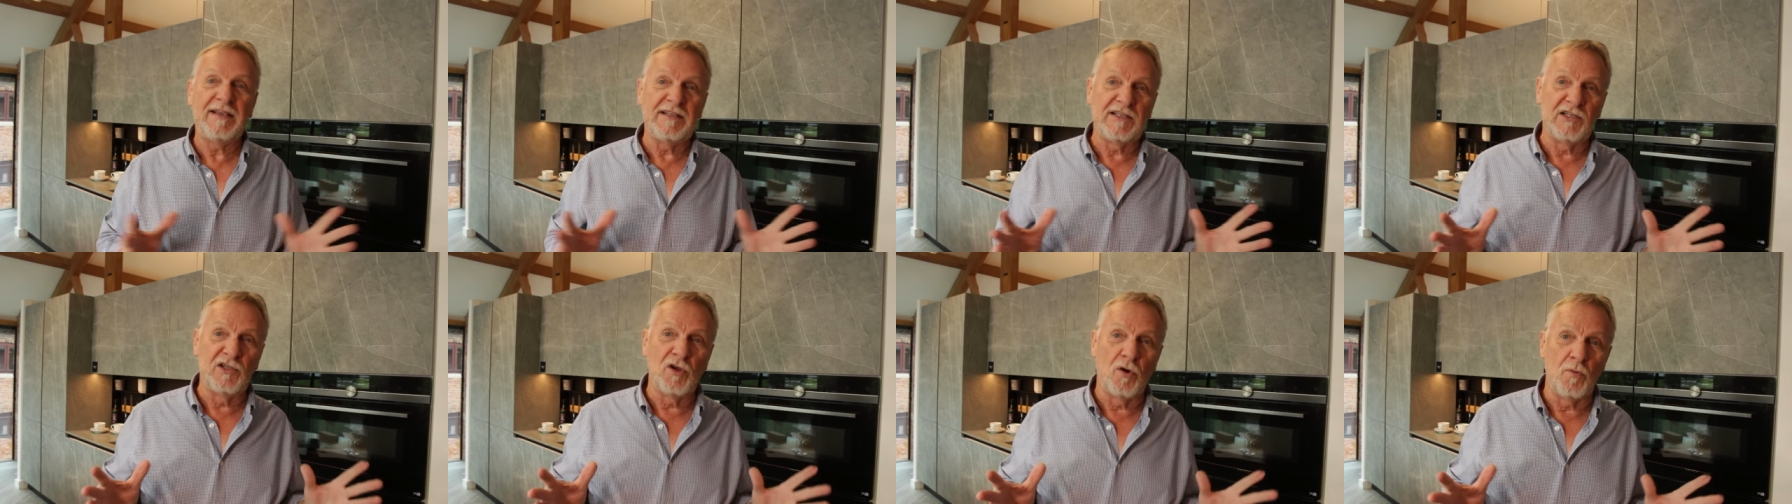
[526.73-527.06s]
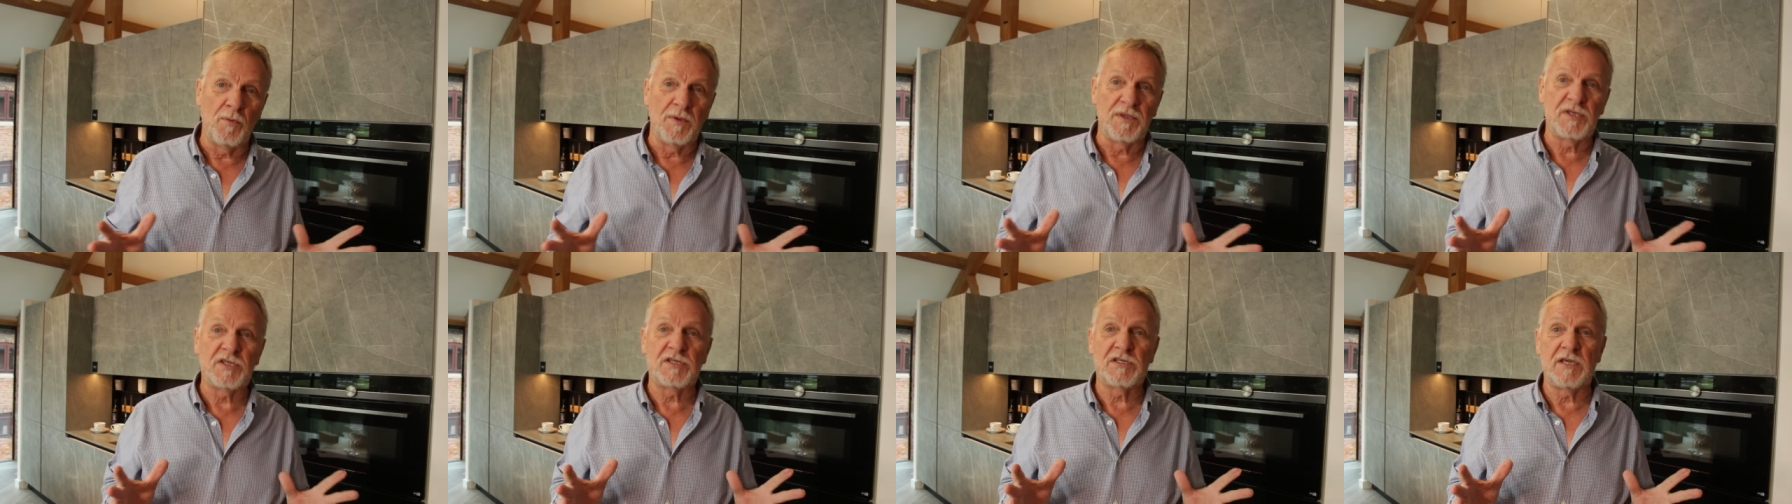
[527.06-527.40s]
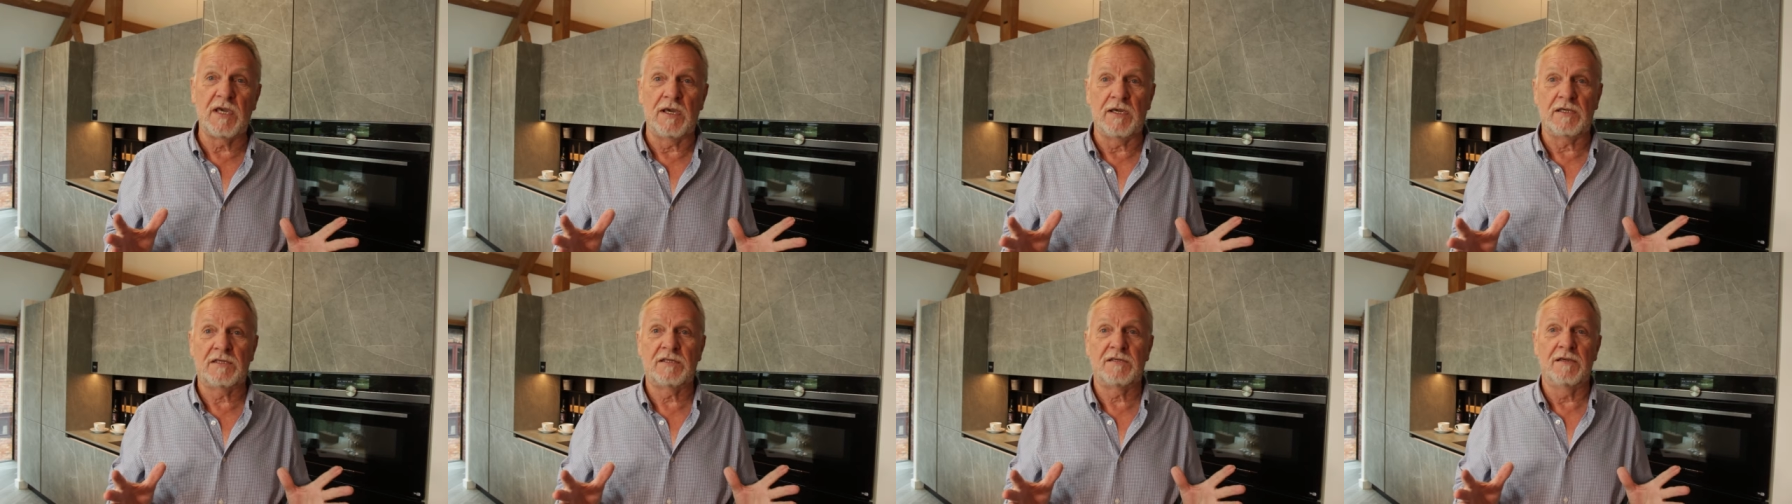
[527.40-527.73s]
ended up with
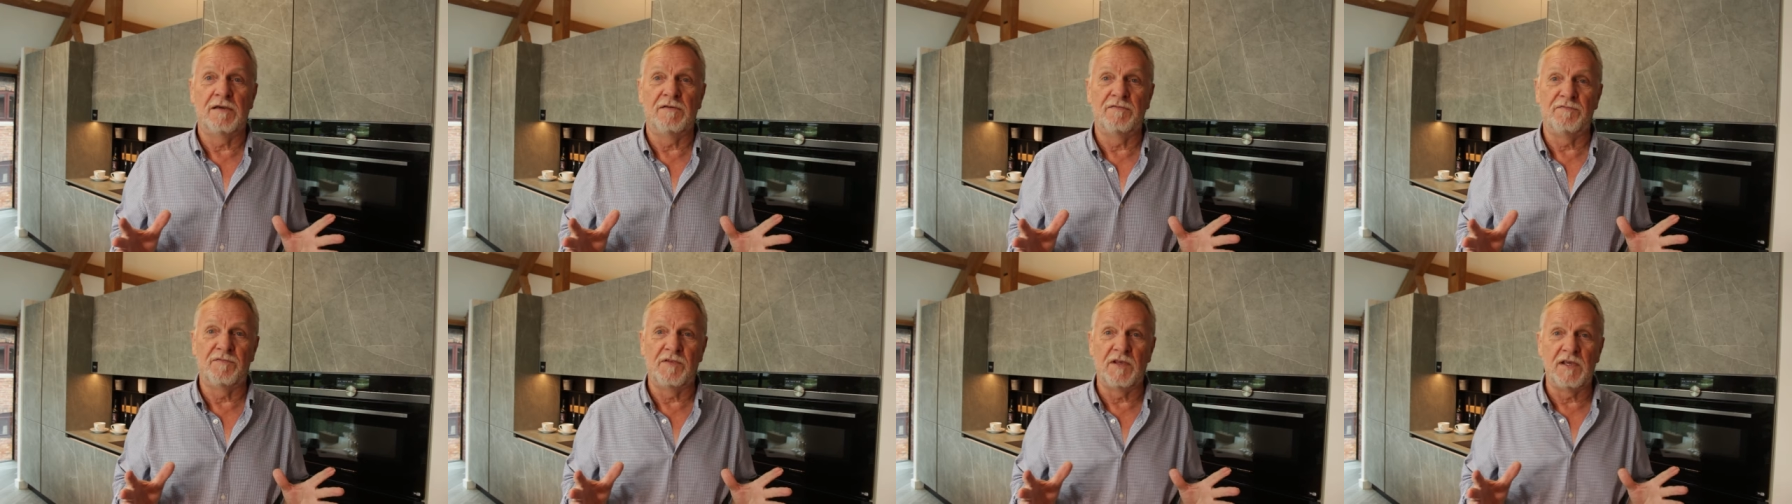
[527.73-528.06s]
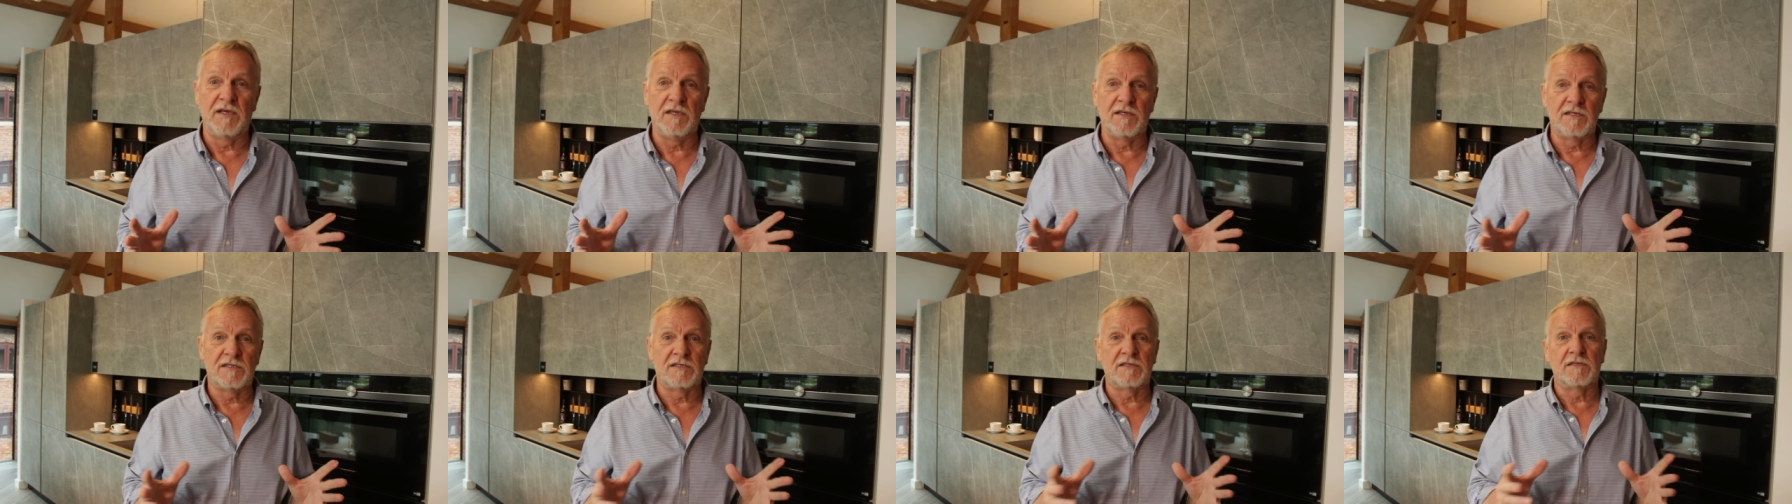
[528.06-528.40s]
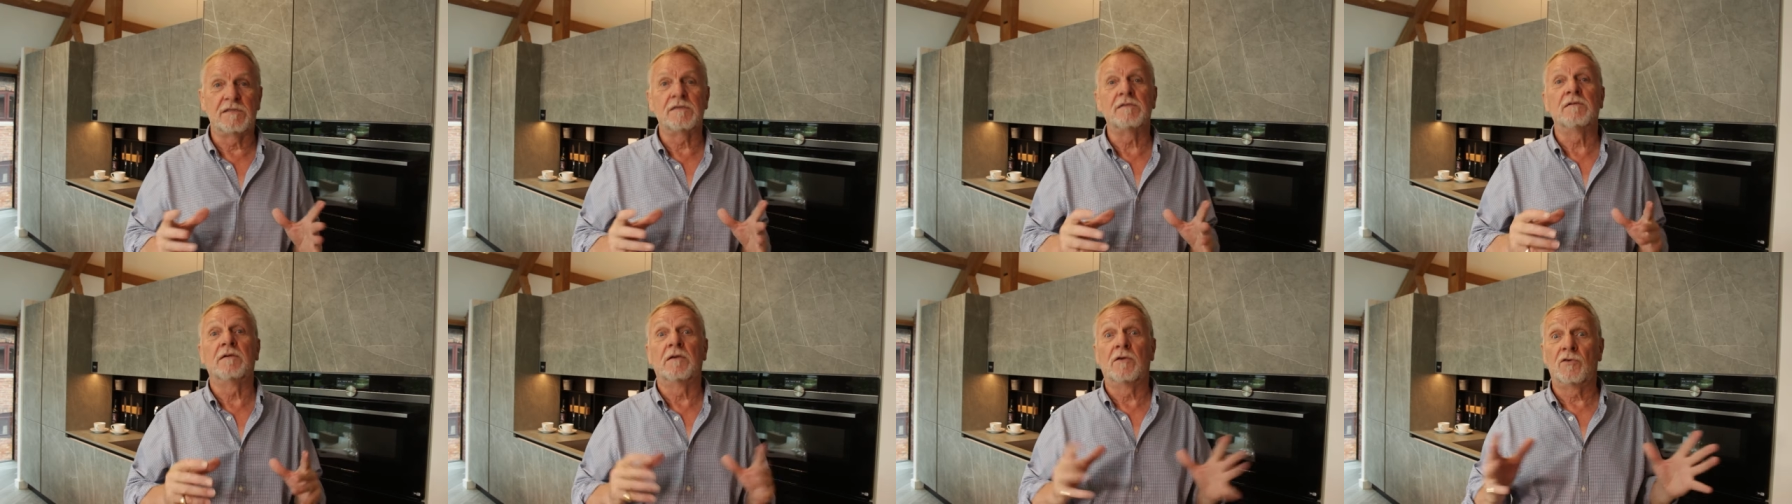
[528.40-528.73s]
six of
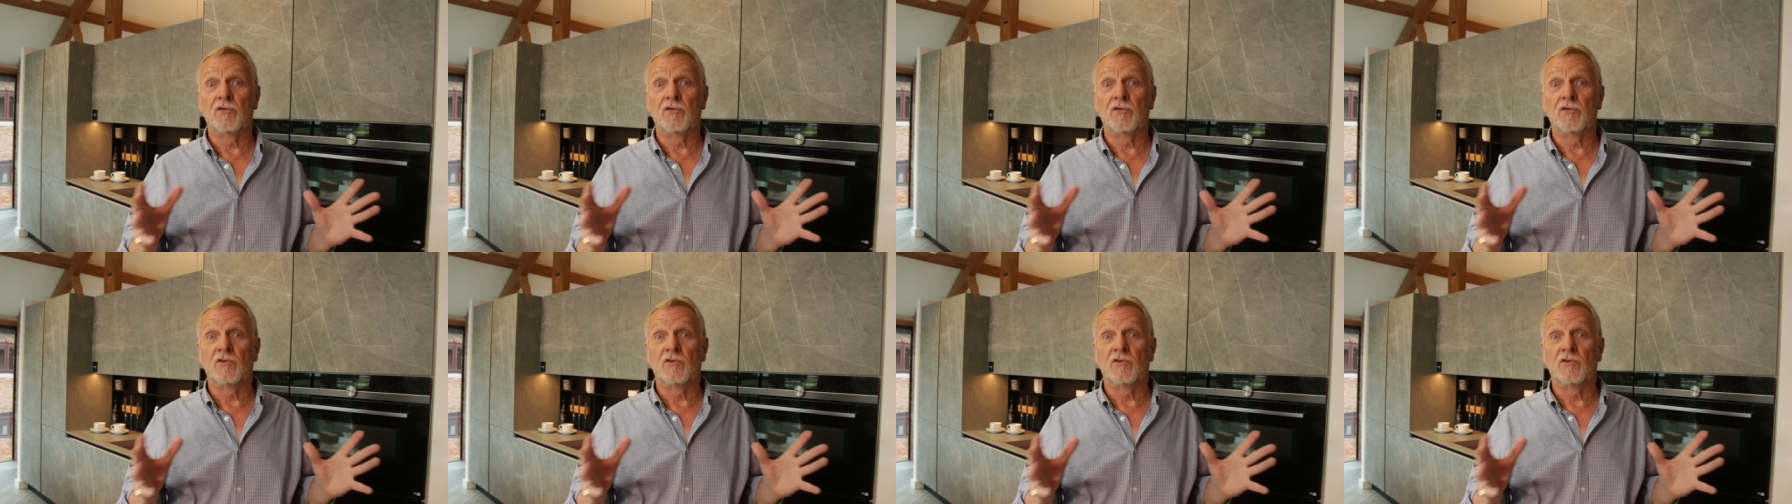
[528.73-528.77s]
these